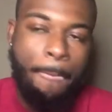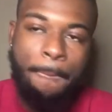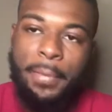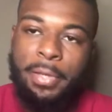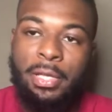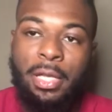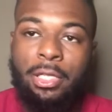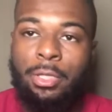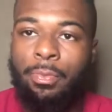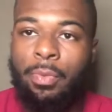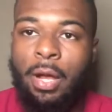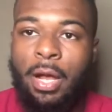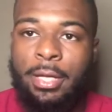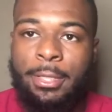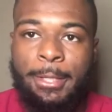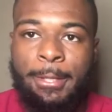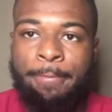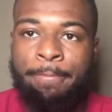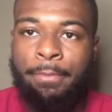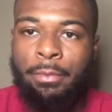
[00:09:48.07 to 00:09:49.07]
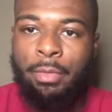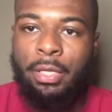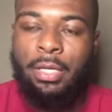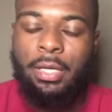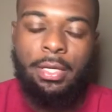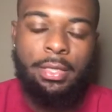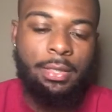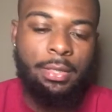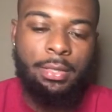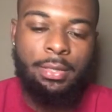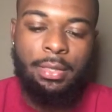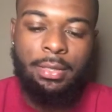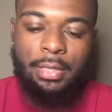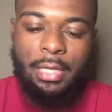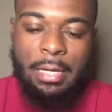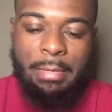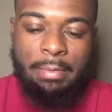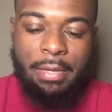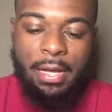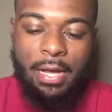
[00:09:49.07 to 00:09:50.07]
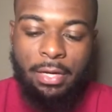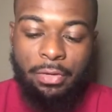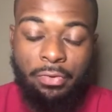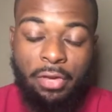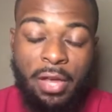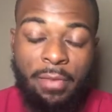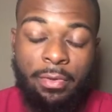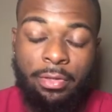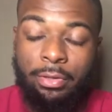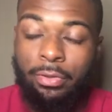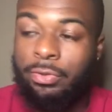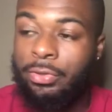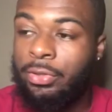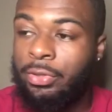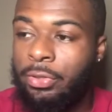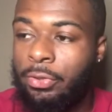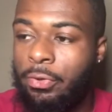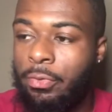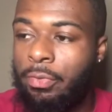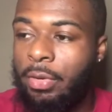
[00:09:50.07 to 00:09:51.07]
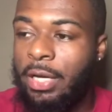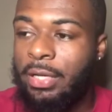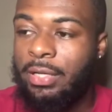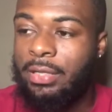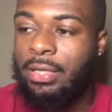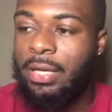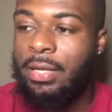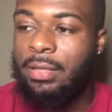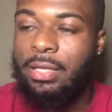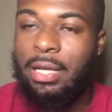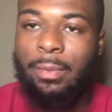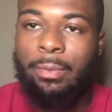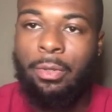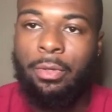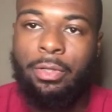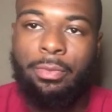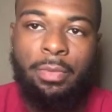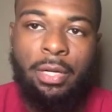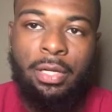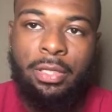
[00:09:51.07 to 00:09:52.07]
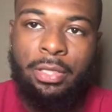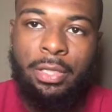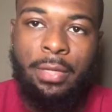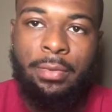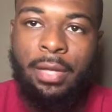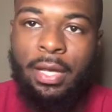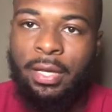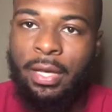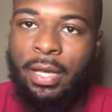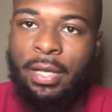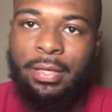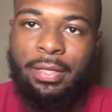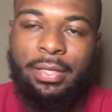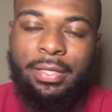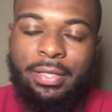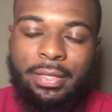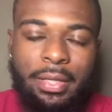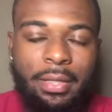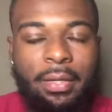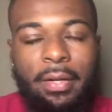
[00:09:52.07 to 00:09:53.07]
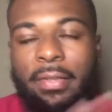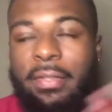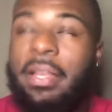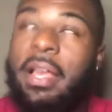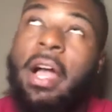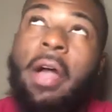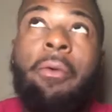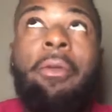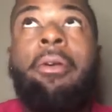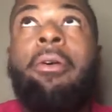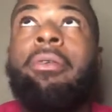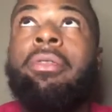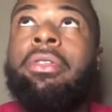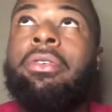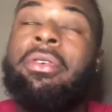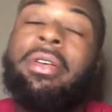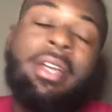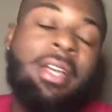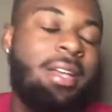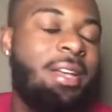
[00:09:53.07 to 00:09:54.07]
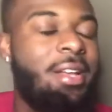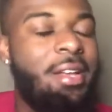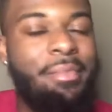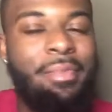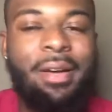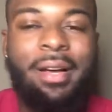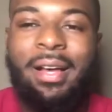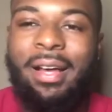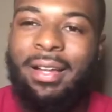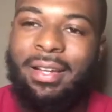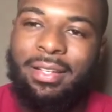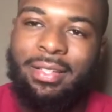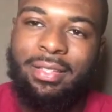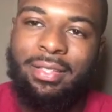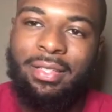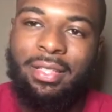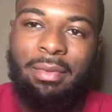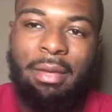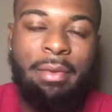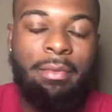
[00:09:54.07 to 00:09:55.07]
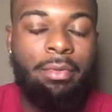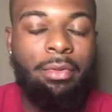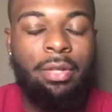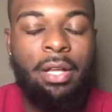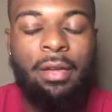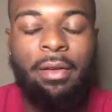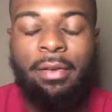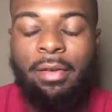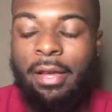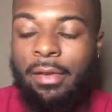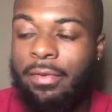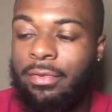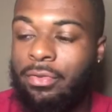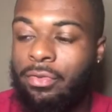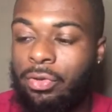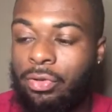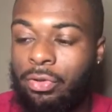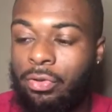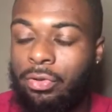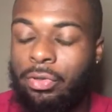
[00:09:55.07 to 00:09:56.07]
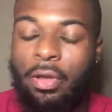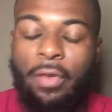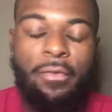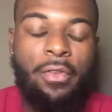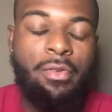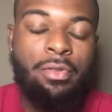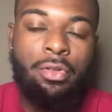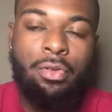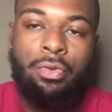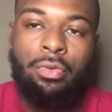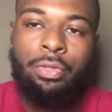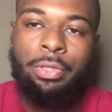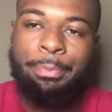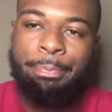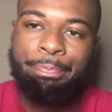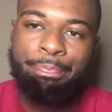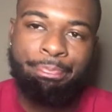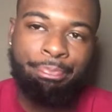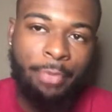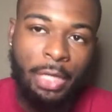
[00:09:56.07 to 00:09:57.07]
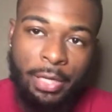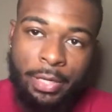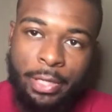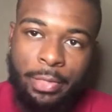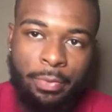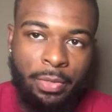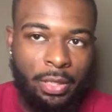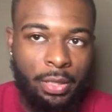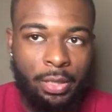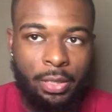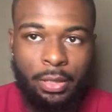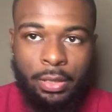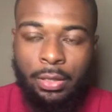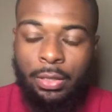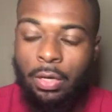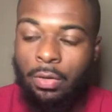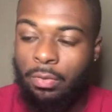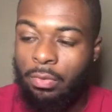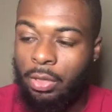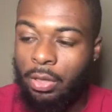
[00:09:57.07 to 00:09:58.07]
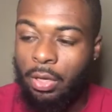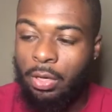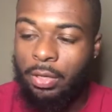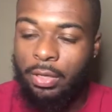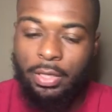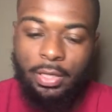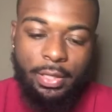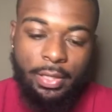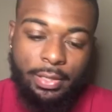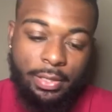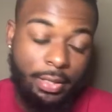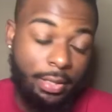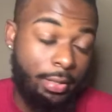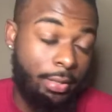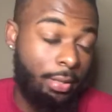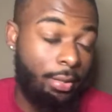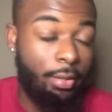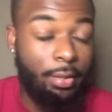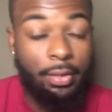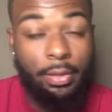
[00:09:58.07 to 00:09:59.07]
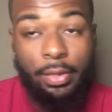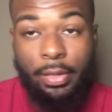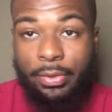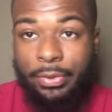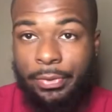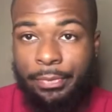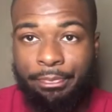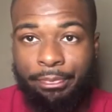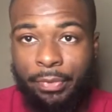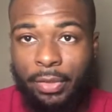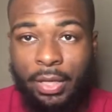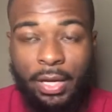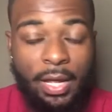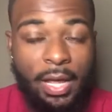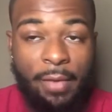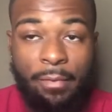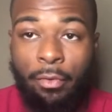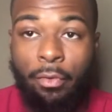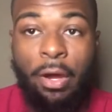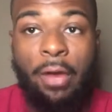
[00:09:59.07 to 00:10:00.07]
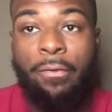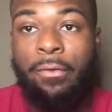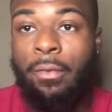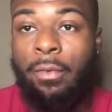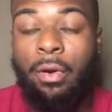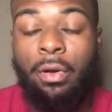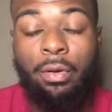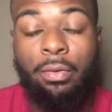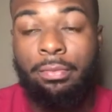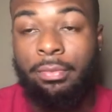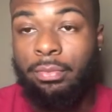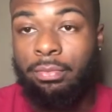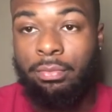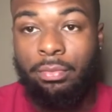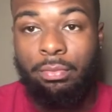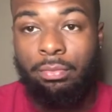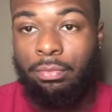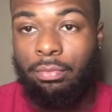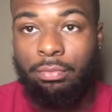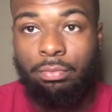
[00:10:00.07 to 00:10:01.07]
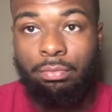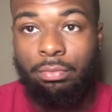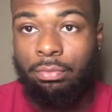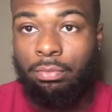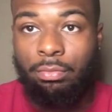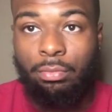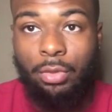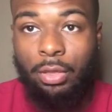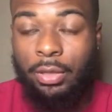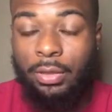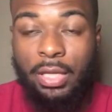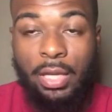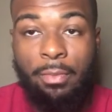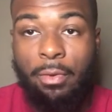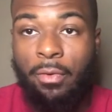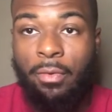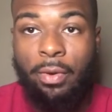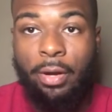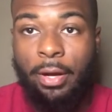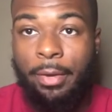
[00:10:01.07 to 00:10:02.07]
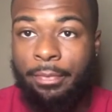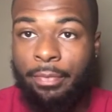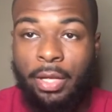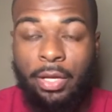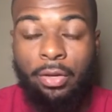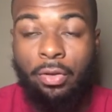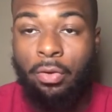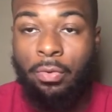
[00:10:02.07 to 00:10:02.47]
It's not surprising because this is a team that I do have us losing to, but at the same time, though, it's my Chiefs. I can't just sit there and say, "Oh, we gonna lose." But this is a team I was losing to. So if we lose, it is what it is. We lost. They have a great football team over there. They do.